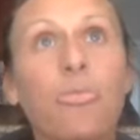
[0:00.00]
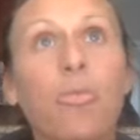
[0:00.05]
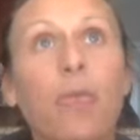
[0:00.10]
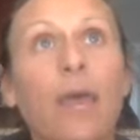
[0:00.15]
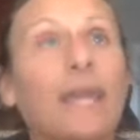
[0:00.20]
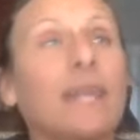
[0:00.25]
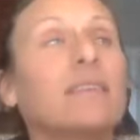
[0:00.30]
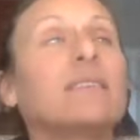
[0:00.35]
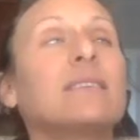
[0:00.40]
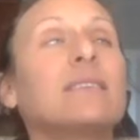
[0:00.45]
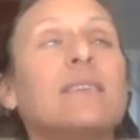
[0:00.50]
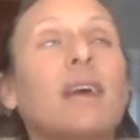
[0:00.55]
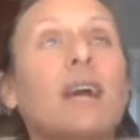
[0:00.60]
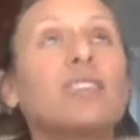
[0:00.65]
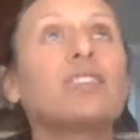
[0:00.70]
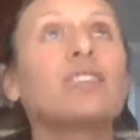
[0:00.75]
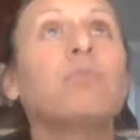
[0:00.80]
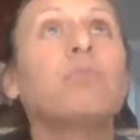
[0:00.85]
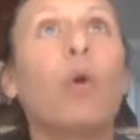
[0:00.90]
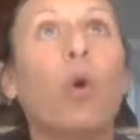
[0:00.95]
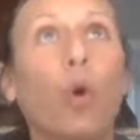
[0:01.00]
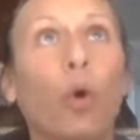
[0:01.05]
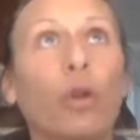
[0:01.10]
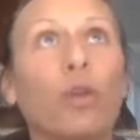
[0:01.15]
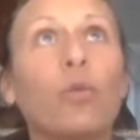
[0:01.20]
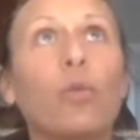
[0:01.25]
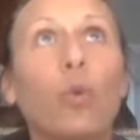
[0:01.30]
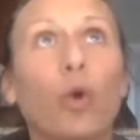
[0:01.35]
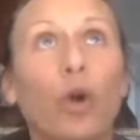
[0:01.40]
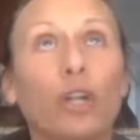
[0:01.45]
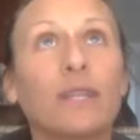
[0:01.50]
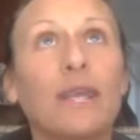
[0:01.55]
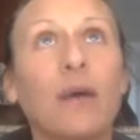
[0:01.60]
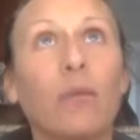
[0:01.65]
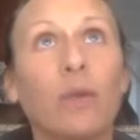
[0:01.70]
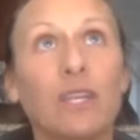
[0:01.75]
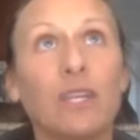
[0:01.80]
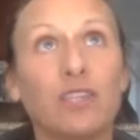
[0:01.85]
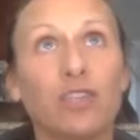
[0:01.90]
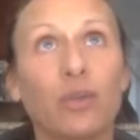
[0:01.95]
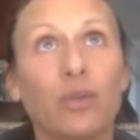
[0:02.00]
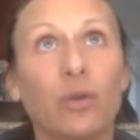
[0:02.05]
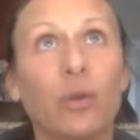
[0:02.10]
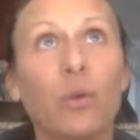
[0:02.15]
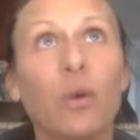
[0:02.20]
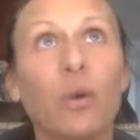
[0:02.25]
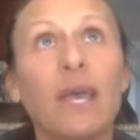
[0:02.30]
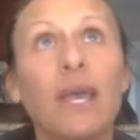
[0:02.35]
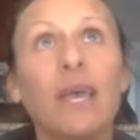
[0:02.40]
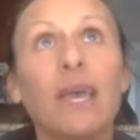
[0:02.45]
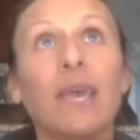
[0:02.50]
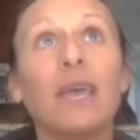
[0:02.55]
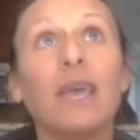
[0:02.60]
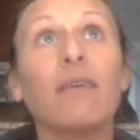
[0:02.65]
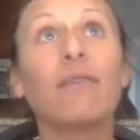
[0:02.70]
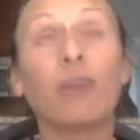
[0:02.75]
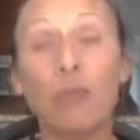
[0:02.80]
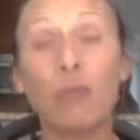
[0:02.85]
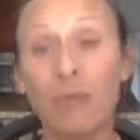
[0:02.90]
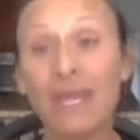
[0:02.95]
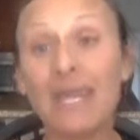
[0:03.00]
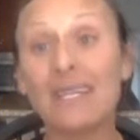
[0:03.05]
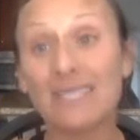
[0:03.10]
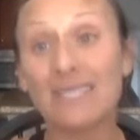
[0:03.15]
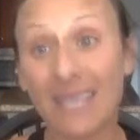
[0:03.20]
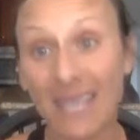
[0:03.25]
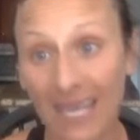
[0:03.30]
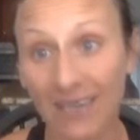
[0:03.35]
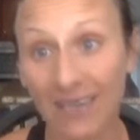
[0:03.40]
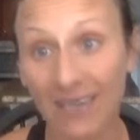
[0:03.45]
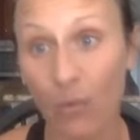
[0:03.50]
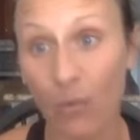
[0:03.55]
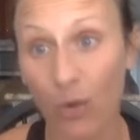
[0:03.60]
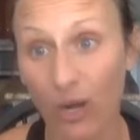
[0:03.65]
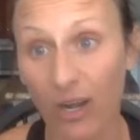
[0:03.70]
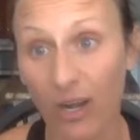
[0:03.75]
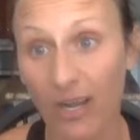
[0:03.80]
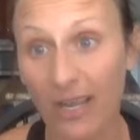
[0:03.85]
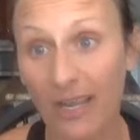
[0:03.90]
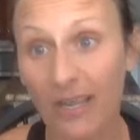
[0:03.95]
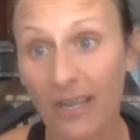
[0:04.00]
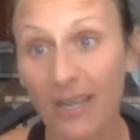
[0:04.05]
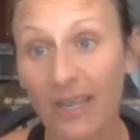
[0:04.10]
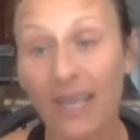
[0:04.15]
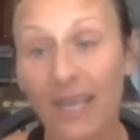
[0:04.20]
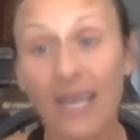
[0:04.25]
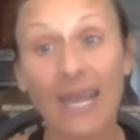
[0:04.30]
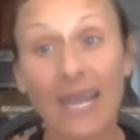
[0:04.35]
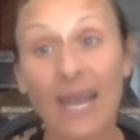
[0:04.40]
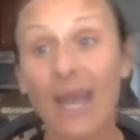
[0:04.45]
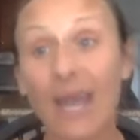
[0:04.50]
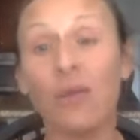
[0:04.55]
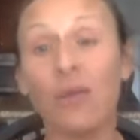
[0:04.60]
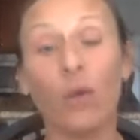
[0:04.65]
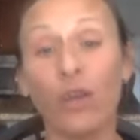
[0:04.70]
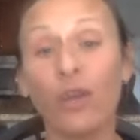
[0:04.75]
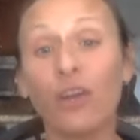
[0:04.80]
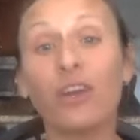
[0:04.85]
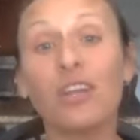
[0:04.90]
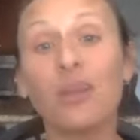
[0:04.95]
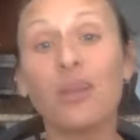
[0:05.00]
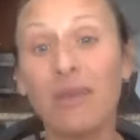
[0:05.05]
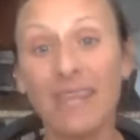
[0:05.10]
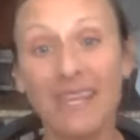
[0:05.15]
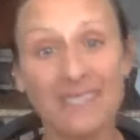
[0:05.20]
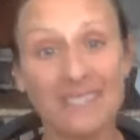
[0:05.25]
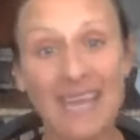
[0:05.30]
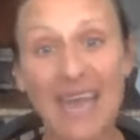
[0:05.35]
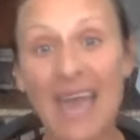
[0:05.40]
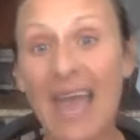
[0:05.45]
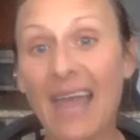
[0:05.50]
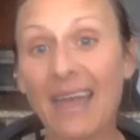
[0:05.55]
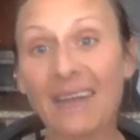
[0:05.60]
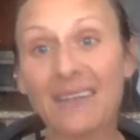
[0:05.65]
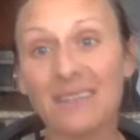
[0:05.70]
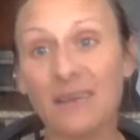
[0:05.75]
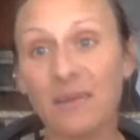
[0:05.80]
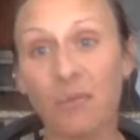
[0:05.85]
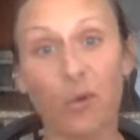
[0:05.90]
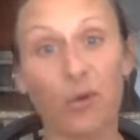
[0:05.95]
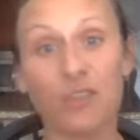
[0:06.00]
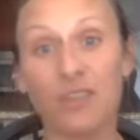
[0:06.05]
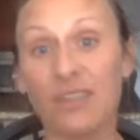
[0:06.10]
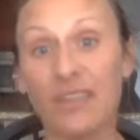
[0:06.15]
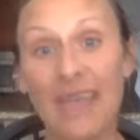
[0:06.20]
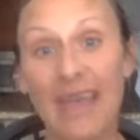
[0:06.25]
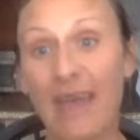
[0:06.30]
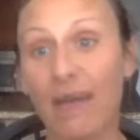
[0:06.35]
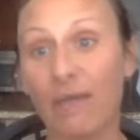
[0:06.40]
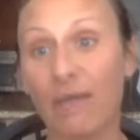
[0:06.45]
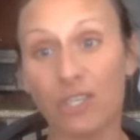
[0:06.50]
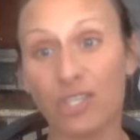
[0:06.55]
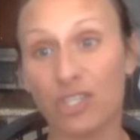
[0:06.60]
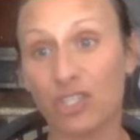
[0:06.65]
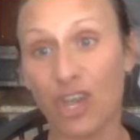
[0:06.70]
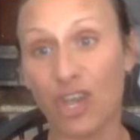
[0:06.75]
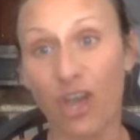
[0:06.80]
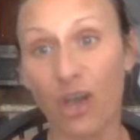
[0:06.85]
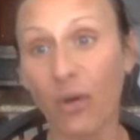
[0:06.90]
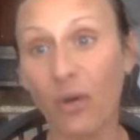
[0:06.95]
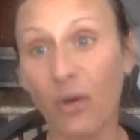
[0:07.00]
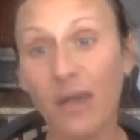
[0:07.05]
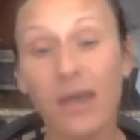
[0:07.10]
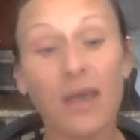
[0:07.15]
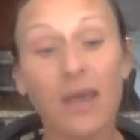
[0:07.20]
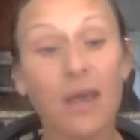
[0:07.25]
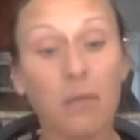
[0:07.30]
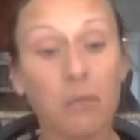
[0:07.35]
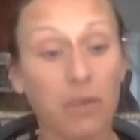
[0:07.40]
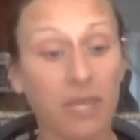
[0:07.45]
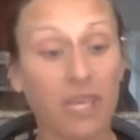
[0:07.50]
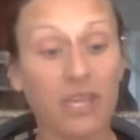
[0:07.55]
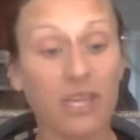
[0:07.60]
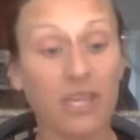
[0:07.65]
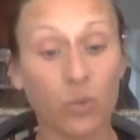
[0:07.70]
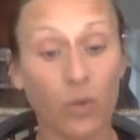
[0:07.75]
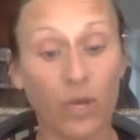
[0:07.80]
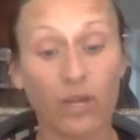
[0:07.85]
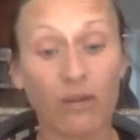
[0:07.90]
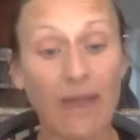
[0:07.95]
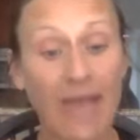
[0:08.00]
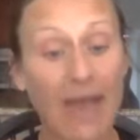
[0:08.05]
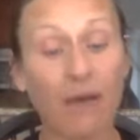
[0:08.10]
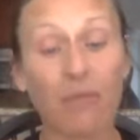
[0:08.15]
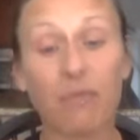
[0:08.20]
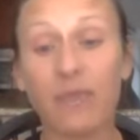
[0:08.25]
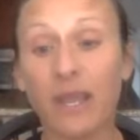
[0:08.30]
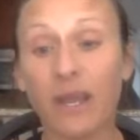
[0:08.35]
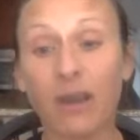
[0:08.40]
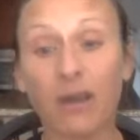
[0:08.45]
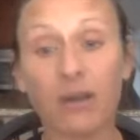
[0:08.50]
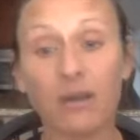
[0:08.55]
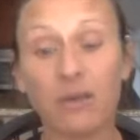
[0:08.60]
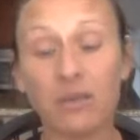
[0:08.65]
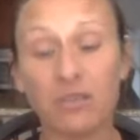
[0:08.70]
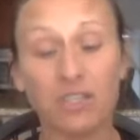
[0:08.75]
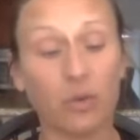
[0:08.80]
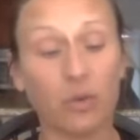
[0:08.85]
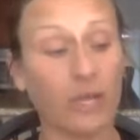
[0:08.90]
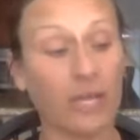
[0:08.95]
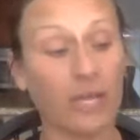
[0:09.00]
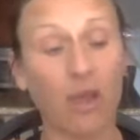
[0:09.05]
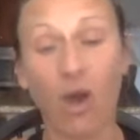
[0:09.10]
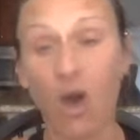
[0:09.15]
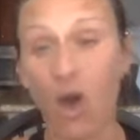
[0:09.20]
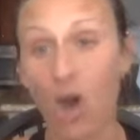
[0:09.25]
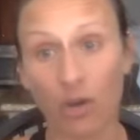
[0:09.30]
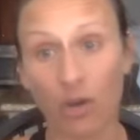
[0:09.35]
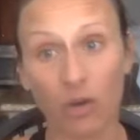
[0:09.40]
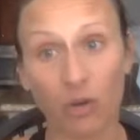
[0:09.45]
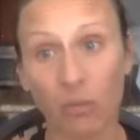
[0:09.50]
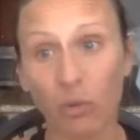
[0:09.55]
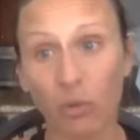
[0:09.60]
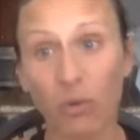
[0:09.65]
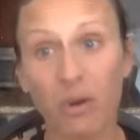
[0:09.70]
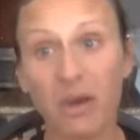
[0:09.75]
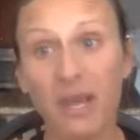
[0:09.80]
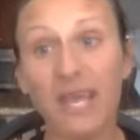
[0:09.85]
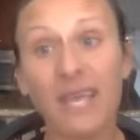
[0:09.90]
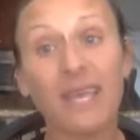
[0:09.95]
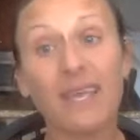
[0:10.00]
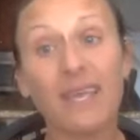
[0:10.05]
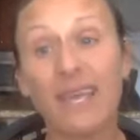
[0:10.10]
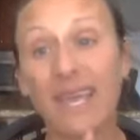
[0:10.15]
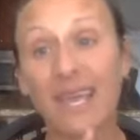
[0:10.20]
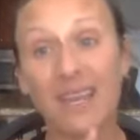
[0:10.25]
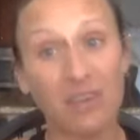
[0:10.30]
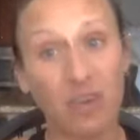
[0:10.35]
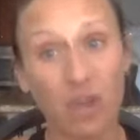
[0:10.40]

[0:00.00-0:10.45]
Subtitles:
it is such important work that we do. For me, it's kingdom work. And we're going to be attacked more than the average Joe because we are out there doing honorable and